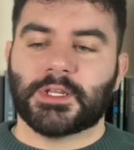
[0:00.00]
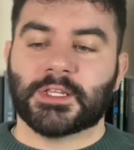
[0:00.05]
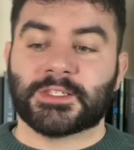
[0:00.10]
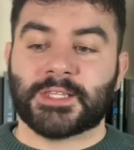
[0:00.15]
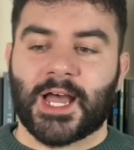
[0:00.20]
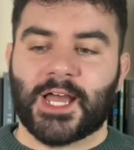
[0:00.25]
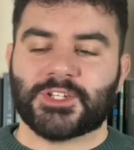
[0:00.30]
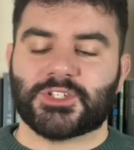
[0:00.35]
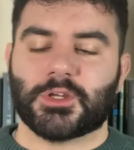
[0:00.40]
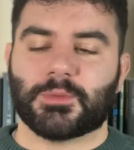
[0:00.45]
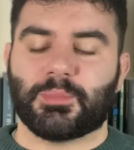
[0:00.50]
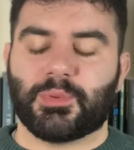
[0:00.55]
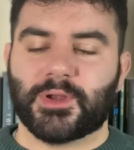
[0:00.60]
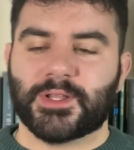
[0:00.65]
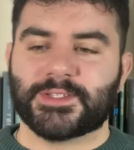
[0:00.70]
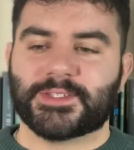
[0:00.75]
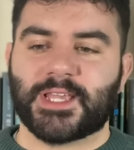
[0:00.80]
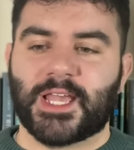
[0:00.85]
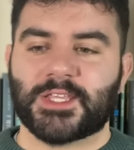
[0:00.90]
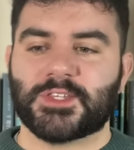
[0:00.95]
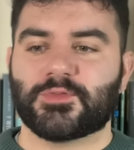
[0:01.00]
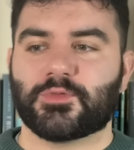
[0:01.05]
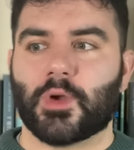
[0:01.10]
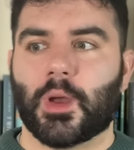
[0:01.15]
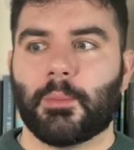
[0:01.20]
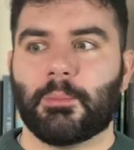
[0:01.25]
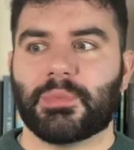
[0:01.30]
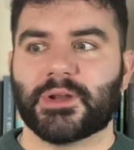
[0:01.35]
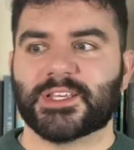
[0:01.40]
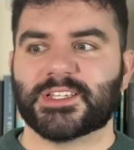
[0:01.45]
Natasha Princess
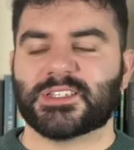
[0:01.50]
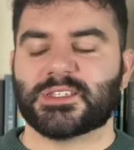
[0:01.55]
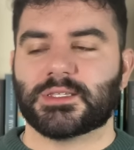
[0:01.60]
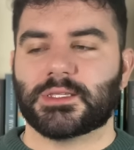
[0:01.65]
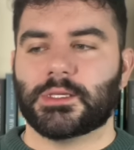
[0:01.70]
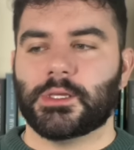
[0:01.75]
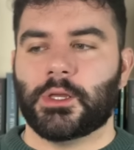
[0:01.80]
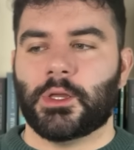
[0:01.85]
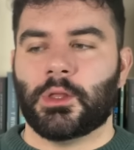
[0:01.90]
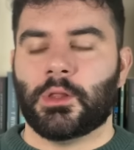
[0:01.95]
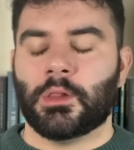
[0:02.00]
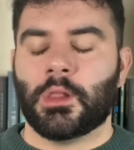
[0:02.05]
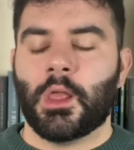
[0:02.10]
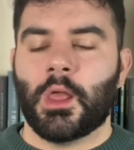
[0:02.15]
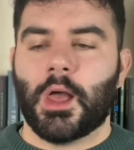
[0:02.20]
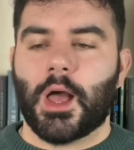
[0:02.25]
from Brazil,